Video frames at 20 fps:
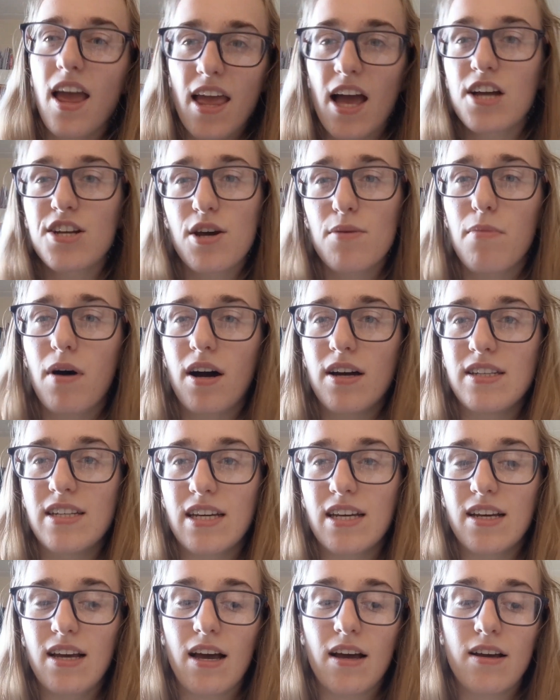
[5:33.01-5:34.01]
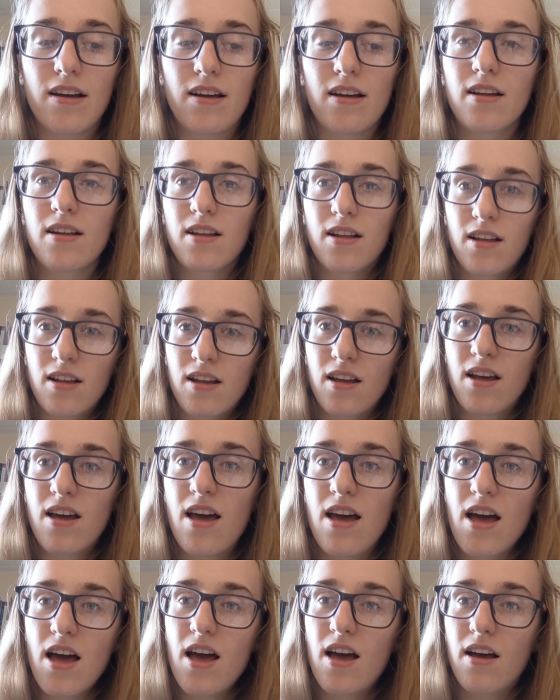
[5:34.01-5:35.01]
Yeah, I don't mind it.
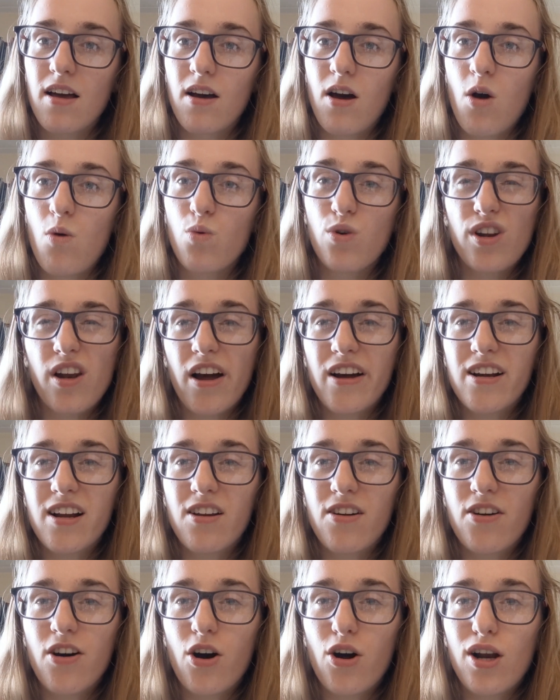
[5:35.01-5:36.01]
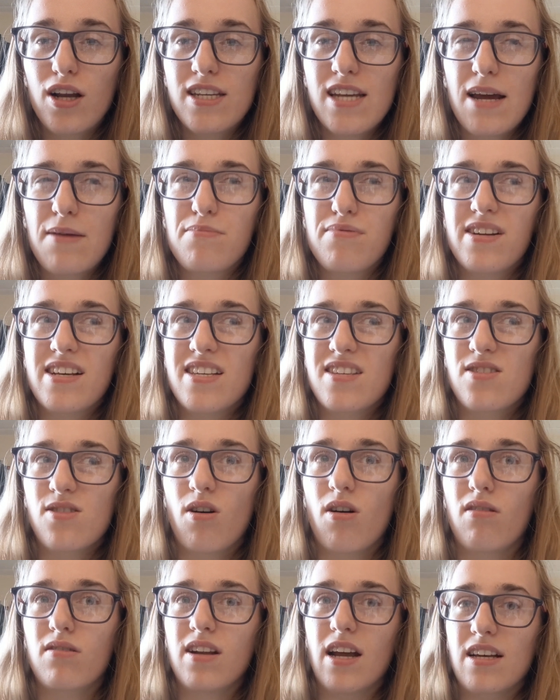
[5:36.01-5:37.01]
Would like a longer holiday, but it's
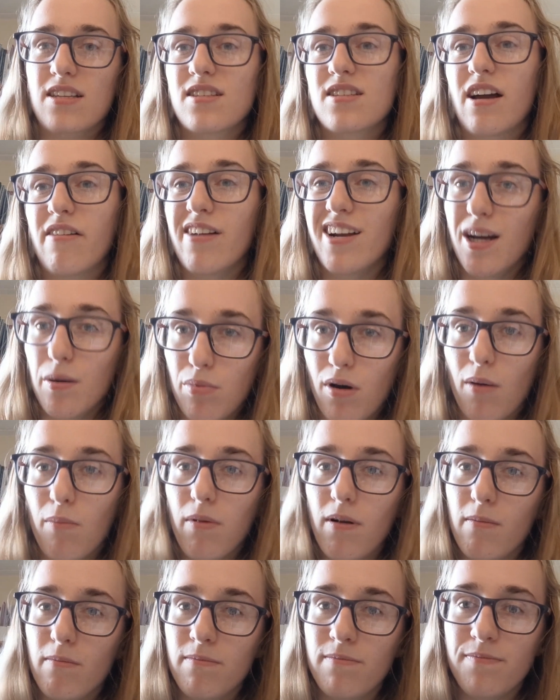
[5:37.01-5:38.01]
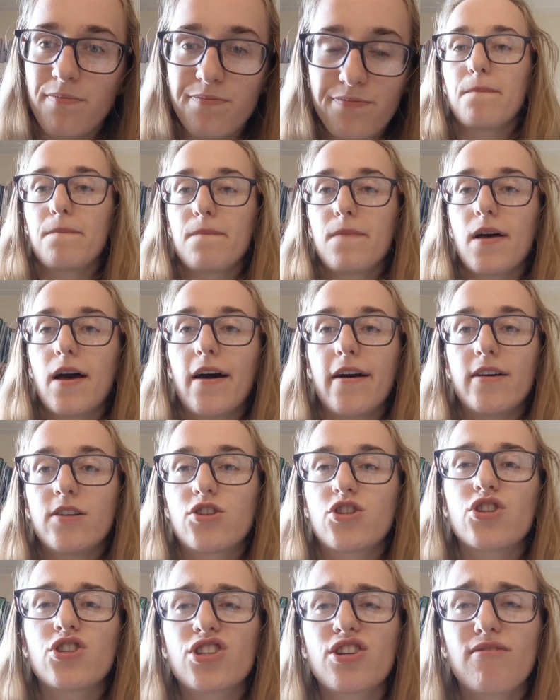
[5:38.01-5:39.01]
not necessarily a problem.
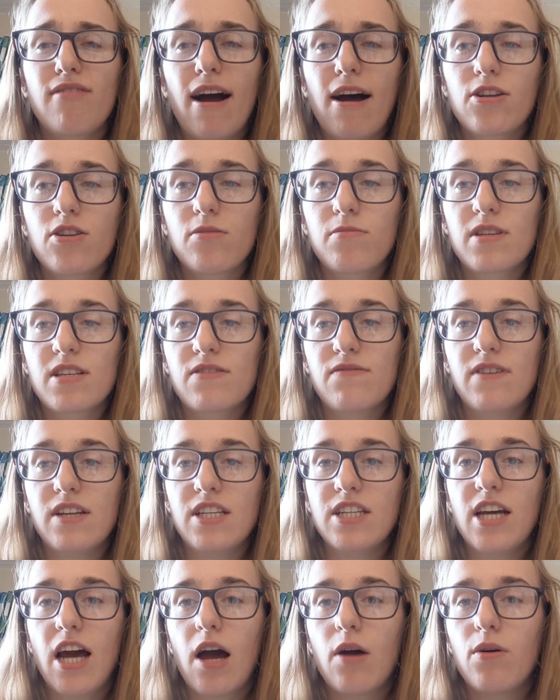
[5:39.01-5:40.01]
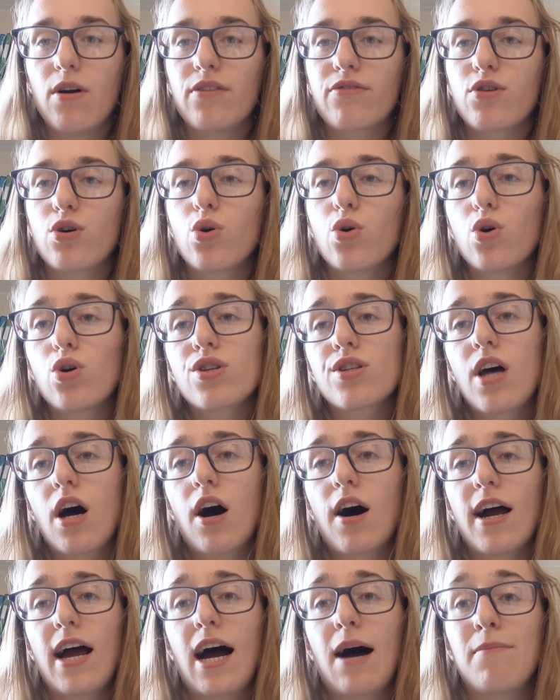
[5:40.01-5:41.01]
Just to round up this video, of course,
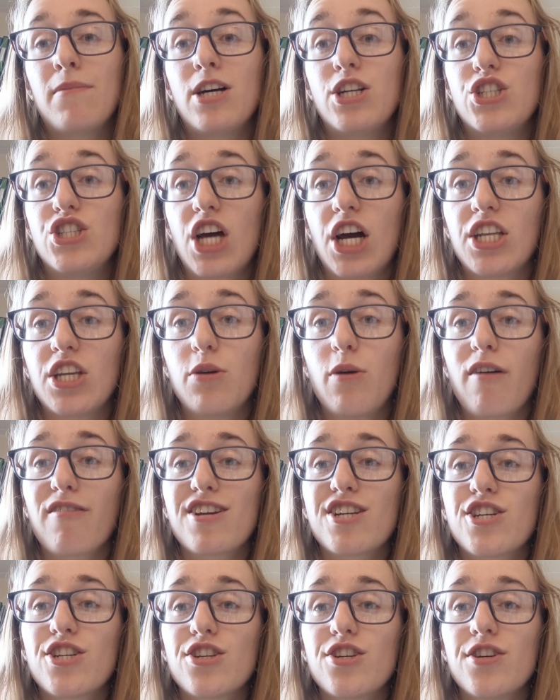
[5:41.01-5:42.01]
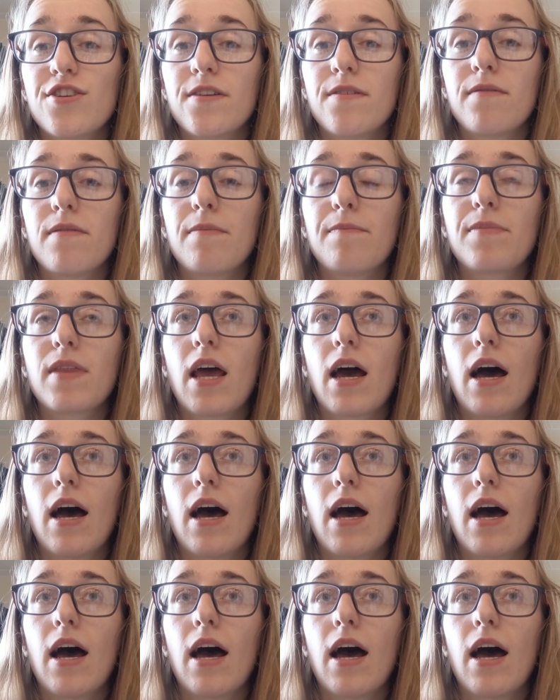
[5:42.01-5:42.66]
I am a January student.